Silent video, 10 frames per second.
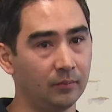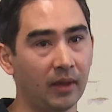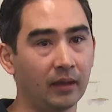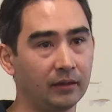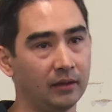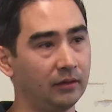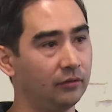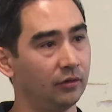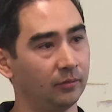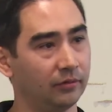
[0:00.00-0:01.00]
banking, in
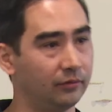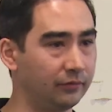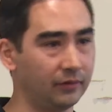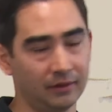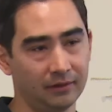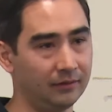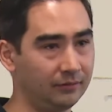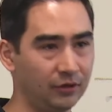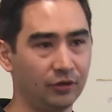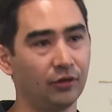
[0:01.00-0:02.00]
terms of
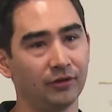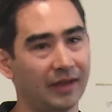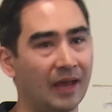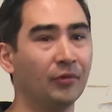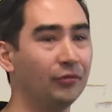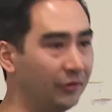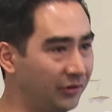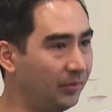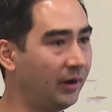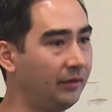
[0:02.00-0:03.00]
going to Amazon
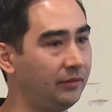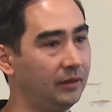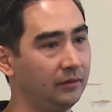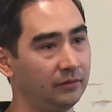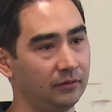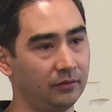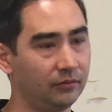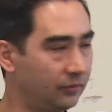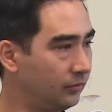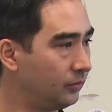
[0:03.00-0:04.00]
to buy things,
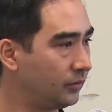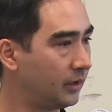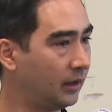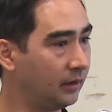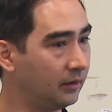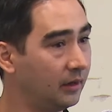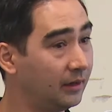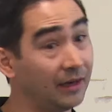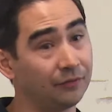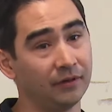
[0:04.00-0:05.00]

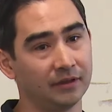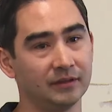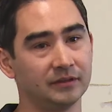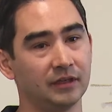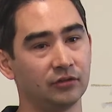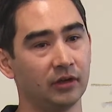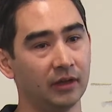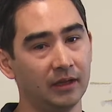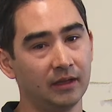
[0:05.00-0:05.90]
Netflix, etc.